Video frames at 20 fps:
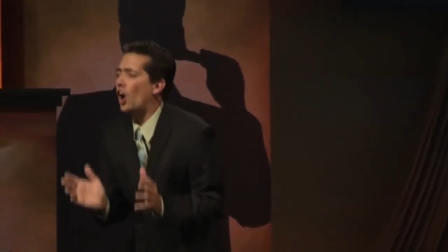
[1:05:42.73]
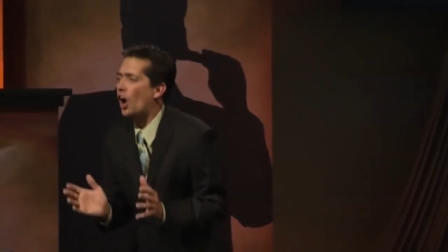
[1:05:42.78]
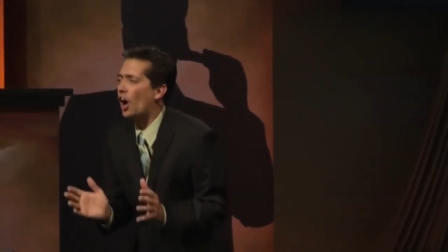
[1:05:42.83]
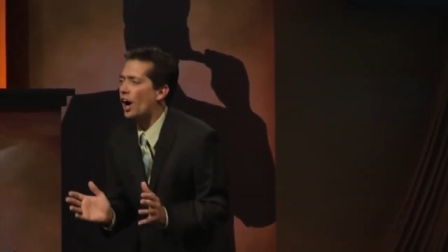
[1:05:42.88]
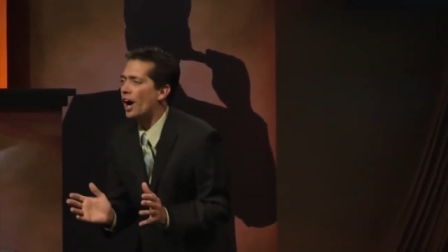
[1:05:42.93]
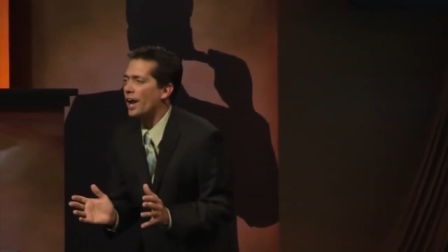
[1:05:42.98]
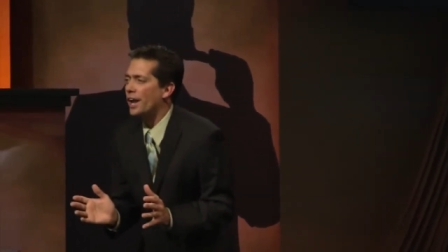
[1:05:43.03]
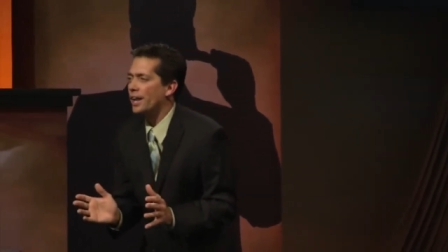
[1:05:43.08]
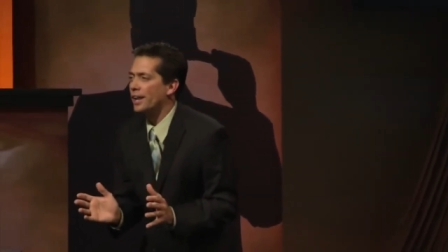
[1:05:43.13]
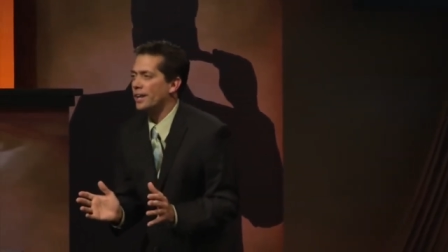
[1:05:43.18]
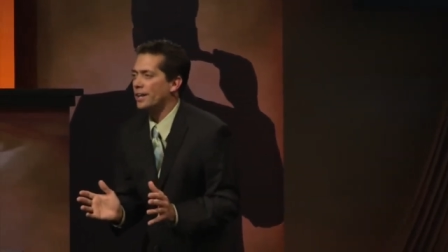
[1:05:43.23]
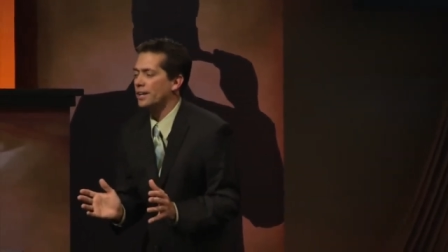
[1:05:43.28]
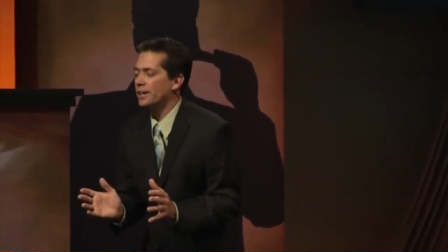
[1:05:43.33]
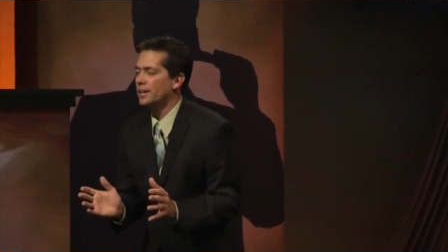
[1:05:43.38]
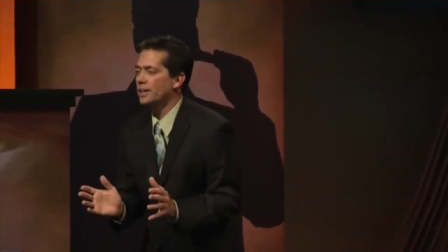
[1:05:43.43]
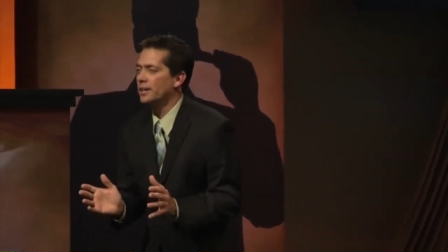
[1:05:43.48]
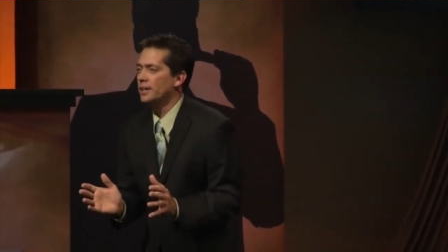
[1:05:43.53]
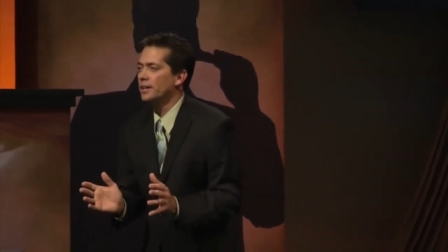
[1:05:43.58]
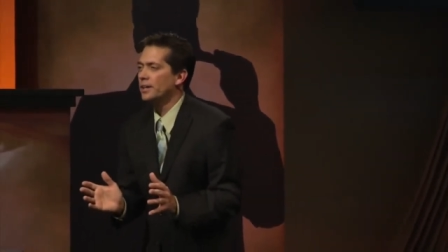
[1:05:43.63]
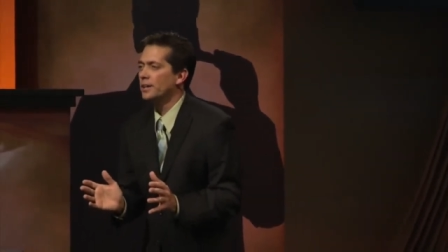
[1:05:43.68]
on.
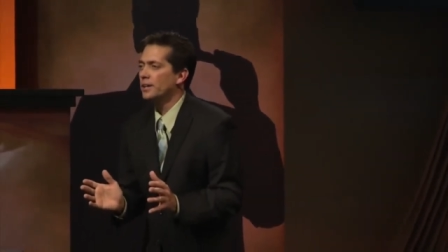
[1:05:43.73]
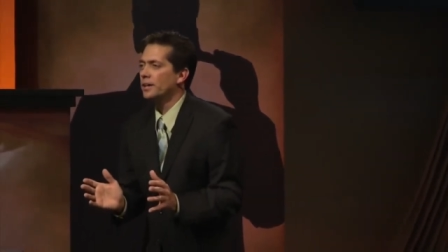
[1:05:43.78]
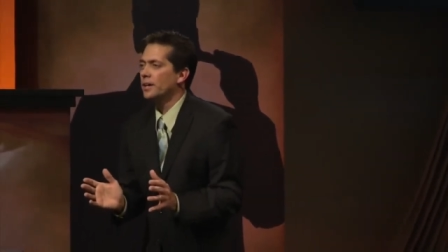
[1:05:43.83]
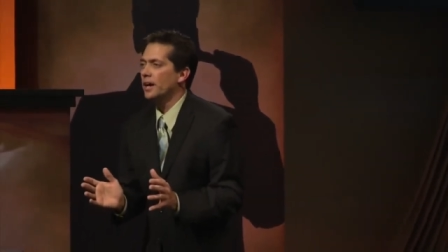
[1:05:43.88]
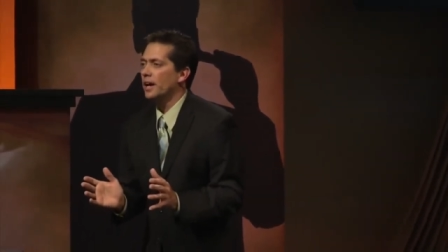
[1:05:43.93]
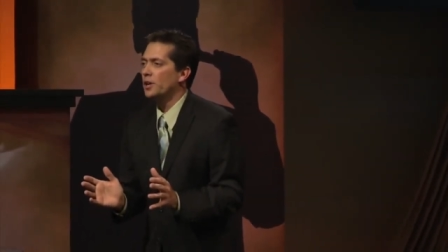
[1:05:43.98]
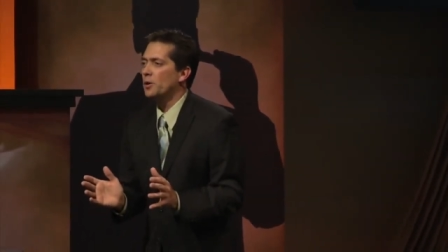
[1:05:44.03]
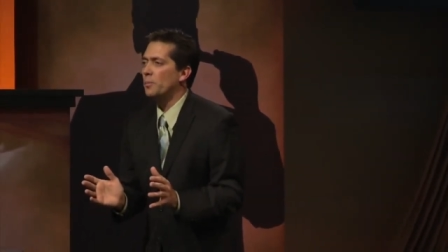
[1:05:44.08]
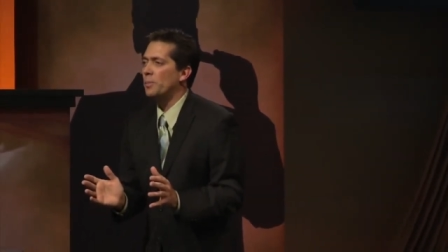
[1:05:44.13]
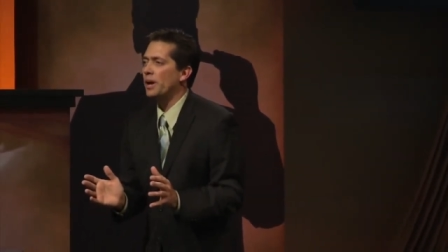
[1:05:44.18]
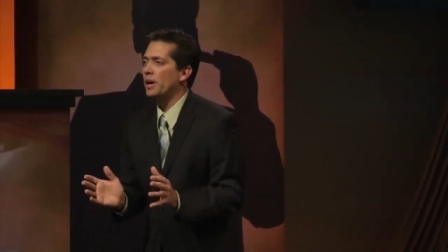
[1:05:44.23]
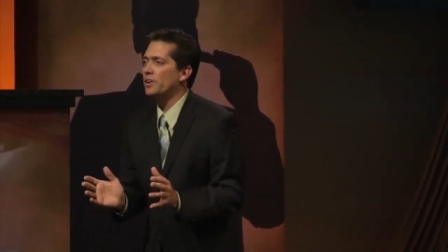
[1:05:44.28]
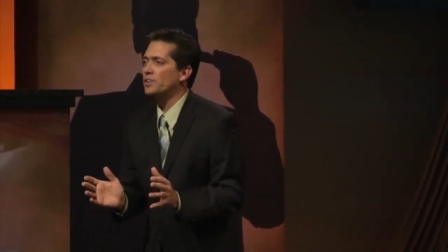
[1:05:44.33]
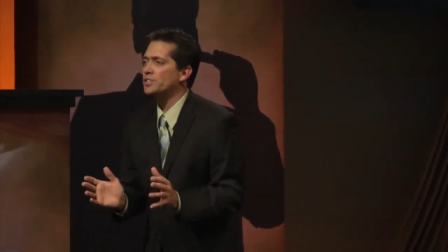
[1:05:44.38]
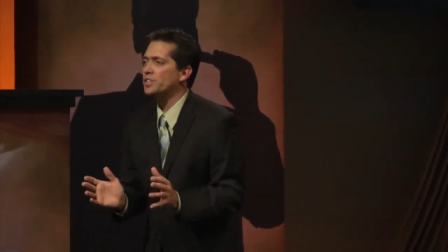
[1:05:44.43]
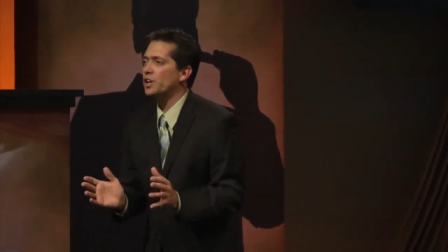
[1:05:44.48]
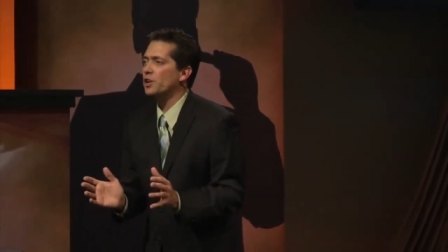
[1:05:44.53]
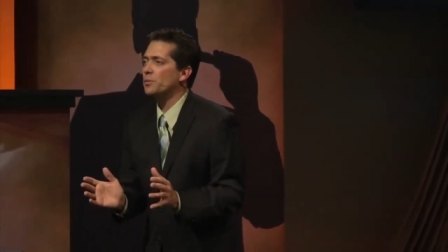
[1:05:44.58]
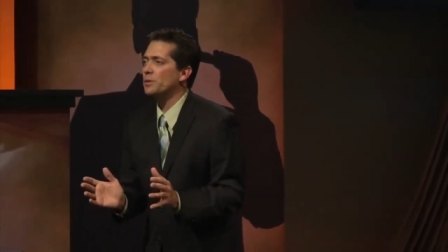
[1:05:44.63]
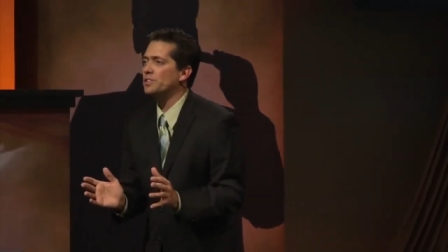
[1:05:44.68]
And the
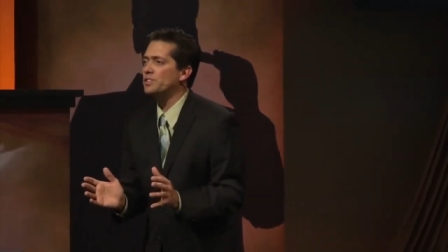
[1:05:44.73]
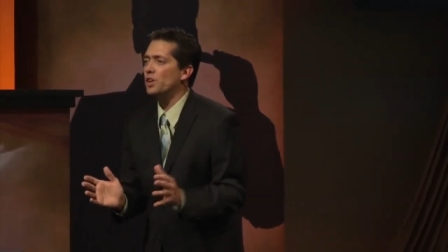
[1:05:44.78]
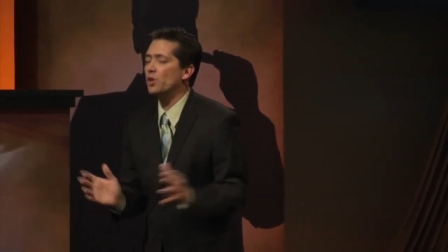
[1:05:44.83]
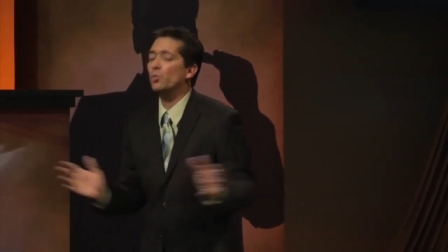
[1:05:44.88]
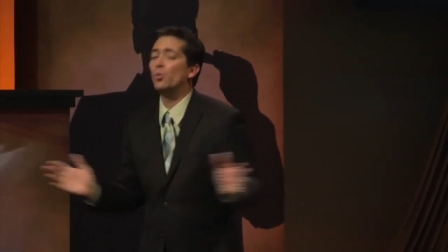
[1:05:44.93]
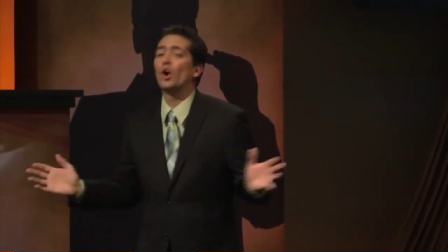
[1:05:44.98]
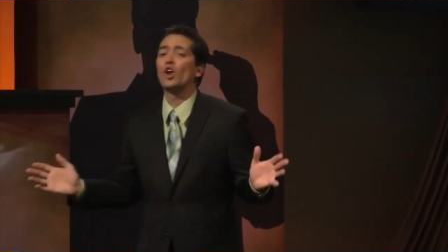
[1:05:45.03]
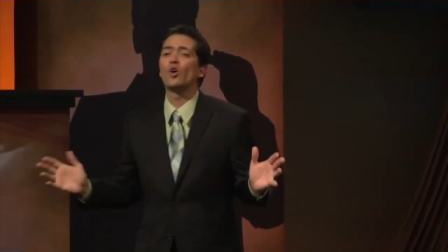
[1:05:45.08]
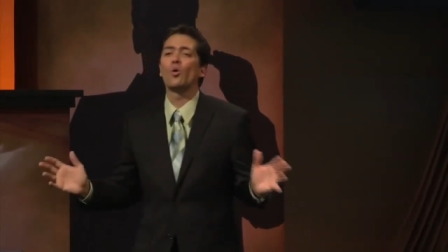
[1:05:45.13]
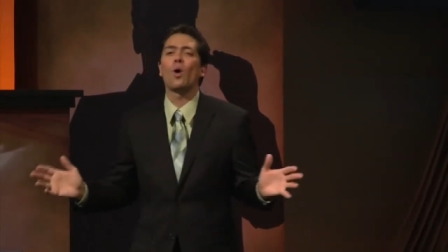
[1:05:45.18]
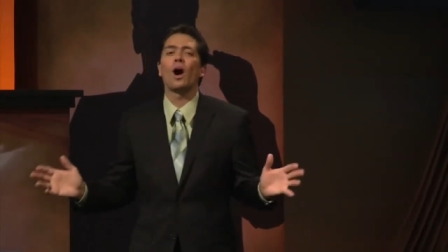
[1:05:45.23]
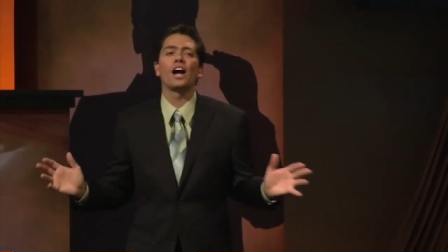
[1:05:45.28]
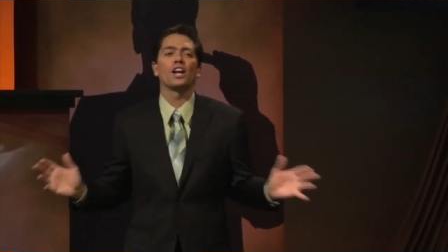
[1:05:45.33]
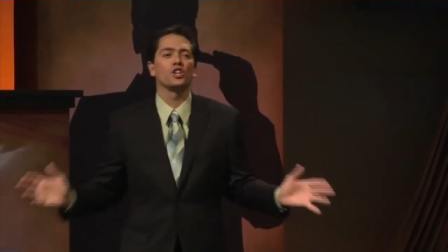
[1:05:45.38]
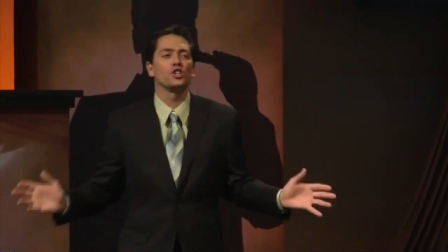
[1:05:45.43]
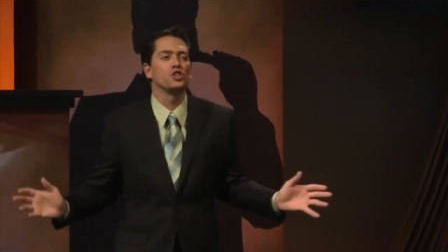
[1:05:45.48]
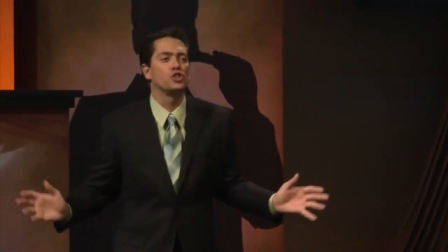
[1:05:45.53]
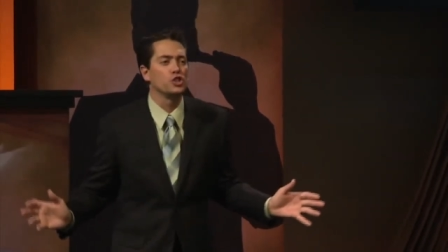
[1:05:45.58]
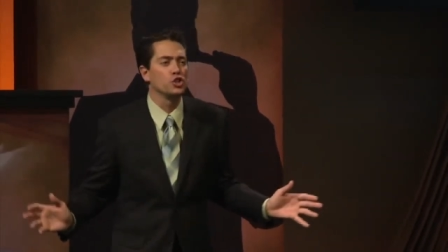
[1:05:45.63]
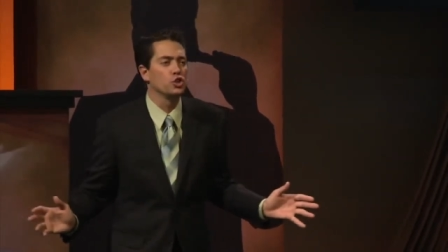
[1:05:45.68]
parents come to me and say, What do I
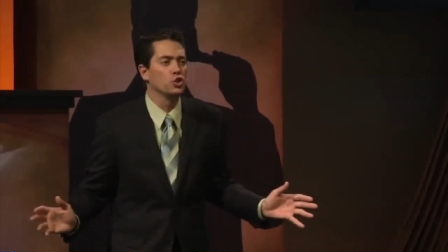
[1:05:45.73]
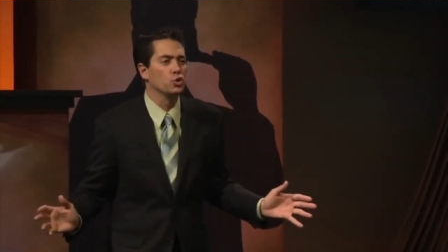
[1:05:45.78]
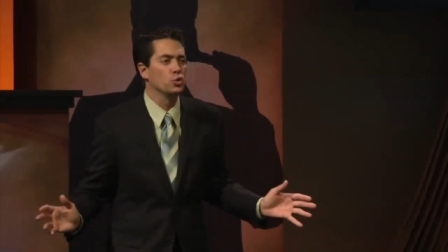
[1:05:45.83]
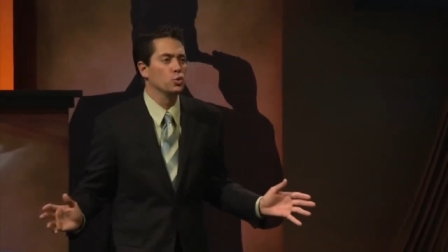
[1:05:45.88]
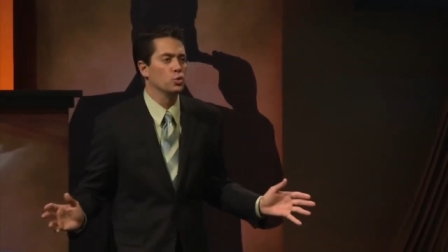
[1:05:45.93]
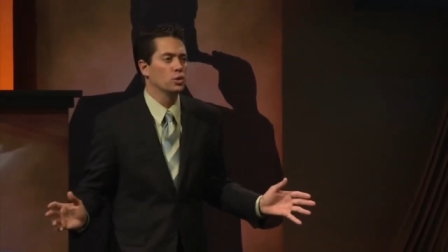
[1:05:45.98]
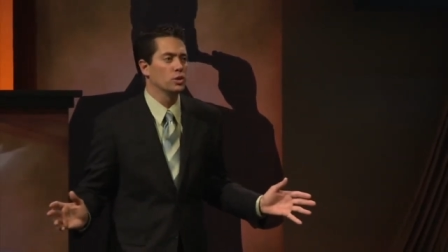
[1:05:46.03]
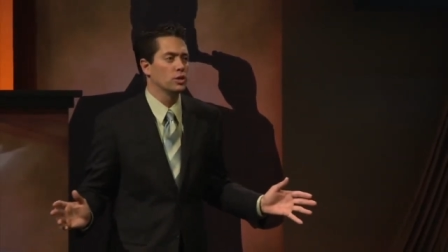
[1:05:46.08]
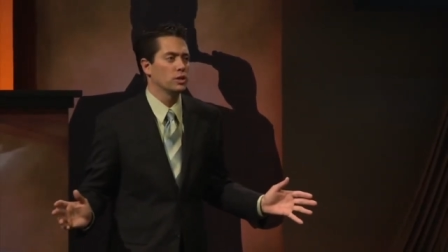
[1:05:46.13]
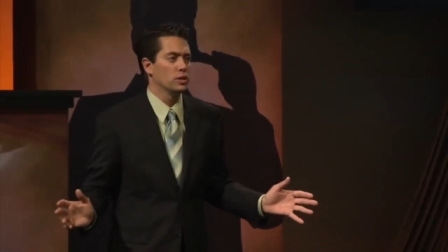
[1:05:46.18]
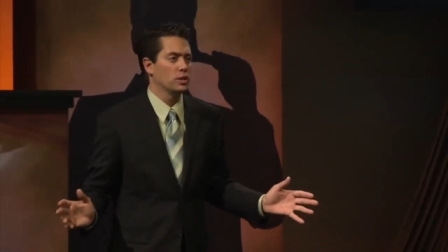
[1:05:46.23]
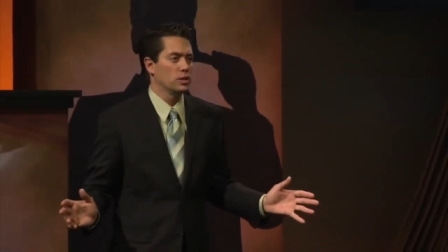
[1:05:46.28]
do?